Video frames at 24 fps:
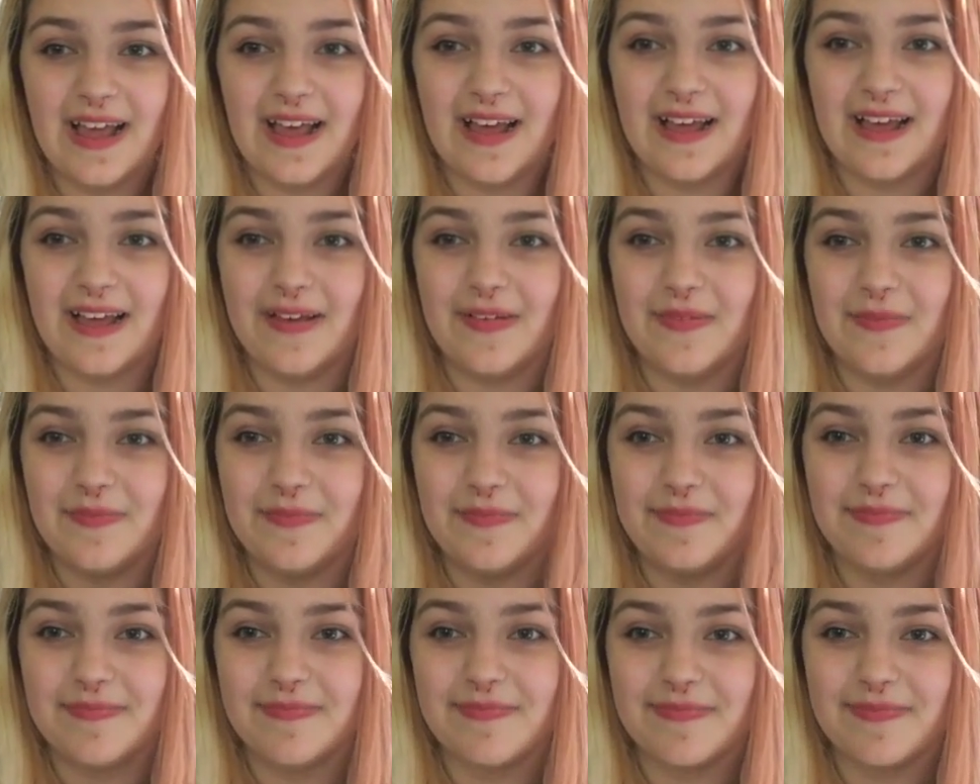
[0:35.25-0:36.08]

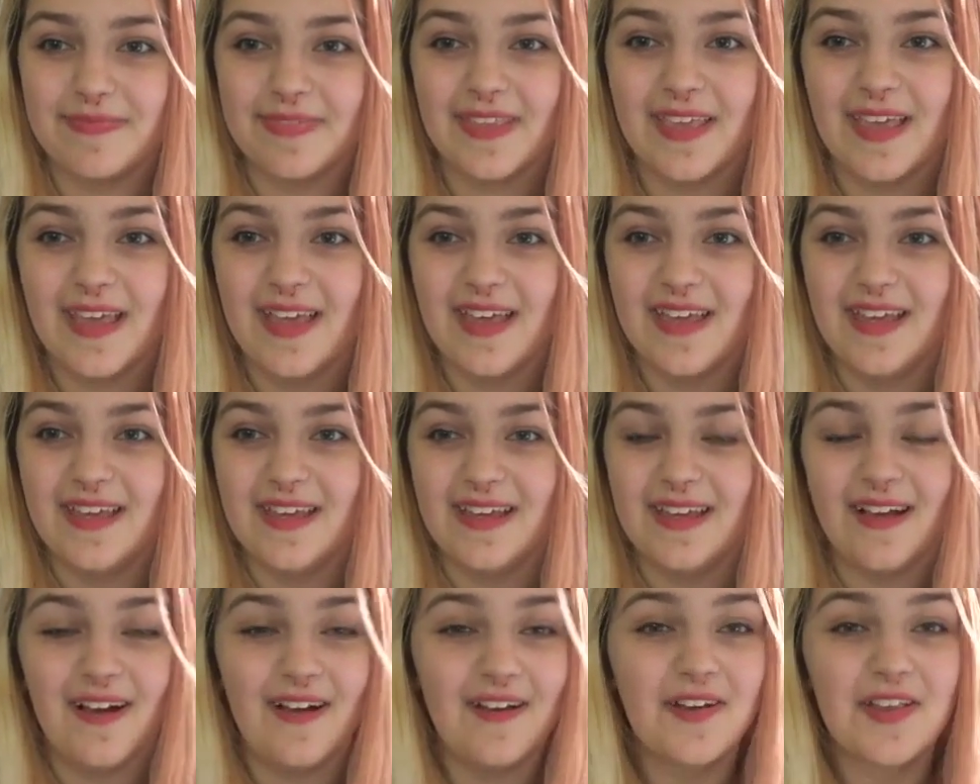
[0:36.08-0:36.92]

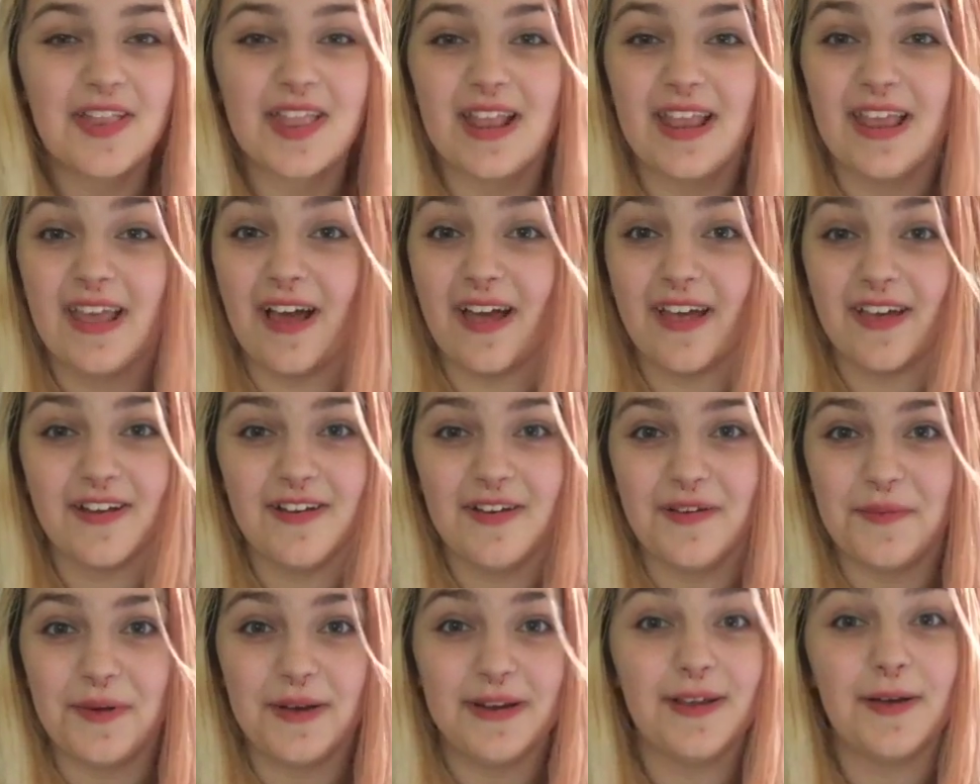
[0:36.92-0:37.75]
honestly I had
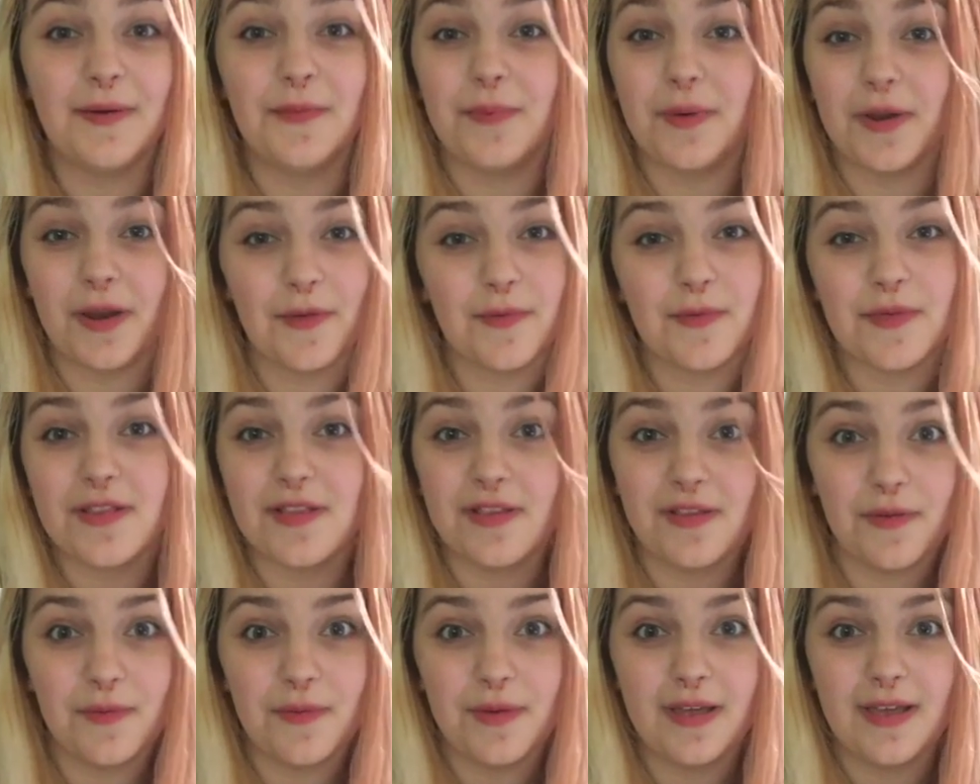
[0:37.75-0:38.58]
no idea what I was
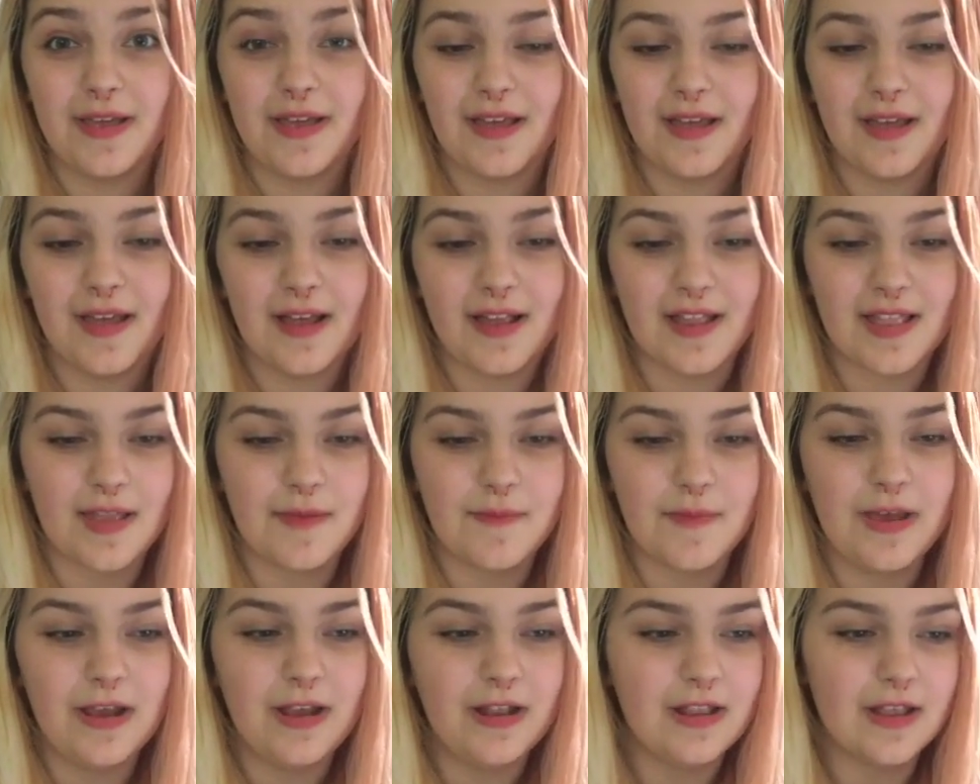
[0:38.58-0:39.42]
doing as I
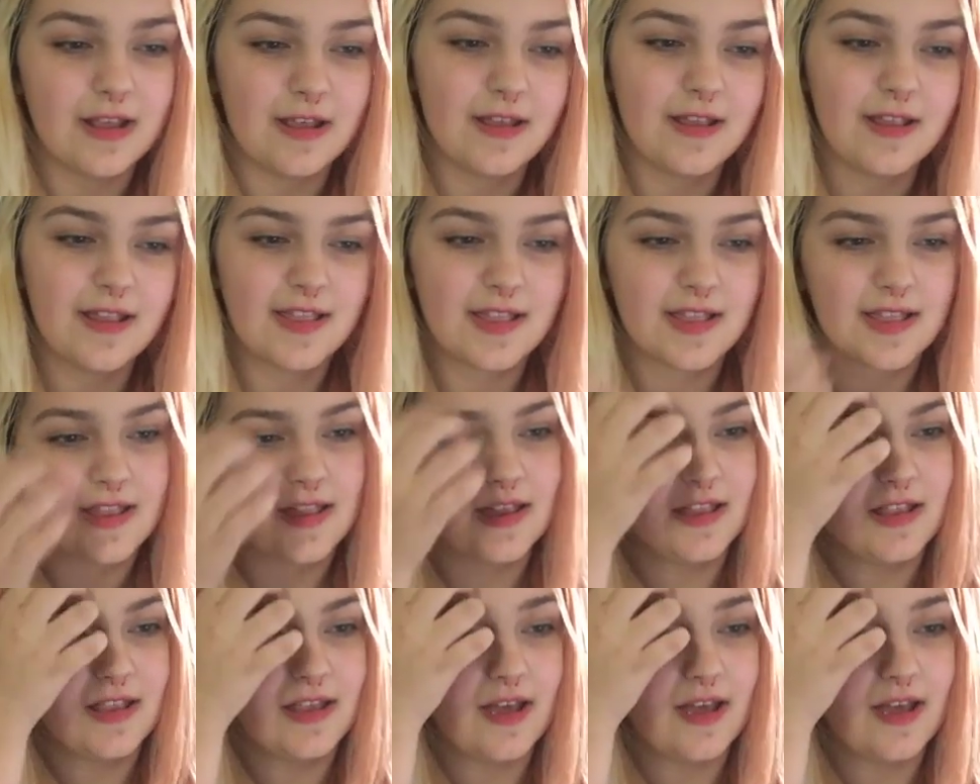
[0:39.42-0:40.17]
made this,